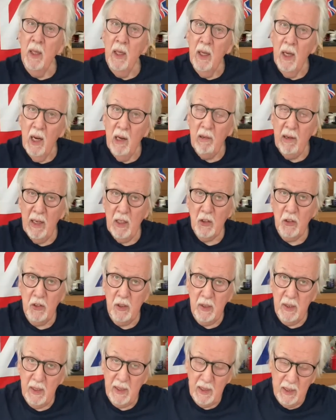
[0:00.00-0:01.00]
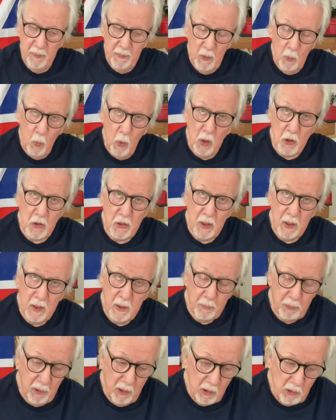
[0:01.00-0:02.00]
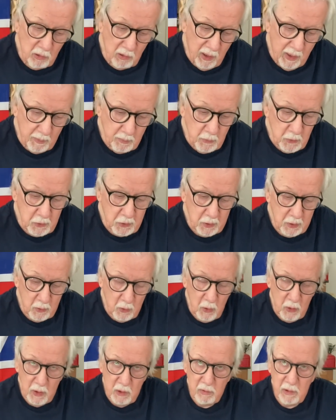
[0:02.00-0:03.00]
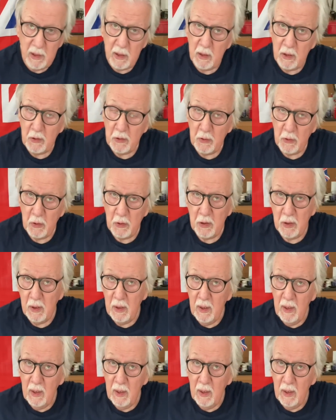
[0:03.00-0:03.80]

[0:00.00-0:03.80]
are actually watching the programs or the rehearsals